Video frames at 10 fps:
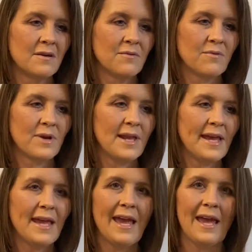really
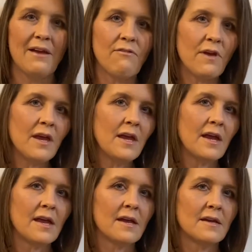heavy
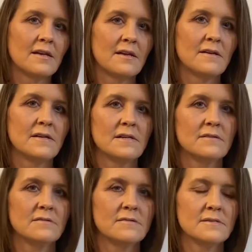and
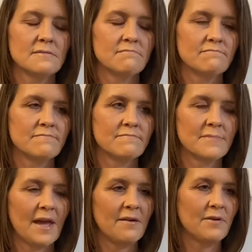
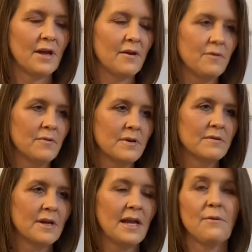I don't know.
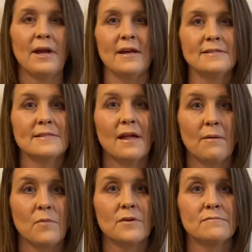Anyway, it's a
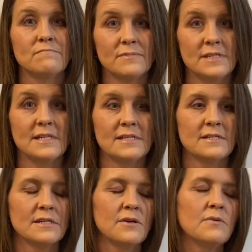lot more to tend
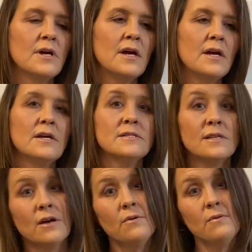to. So
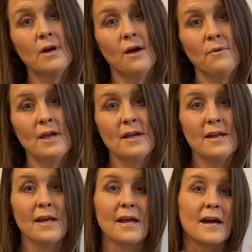I went
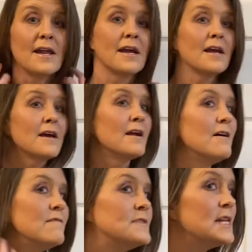and got it cut
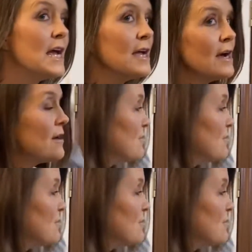off today. I don't know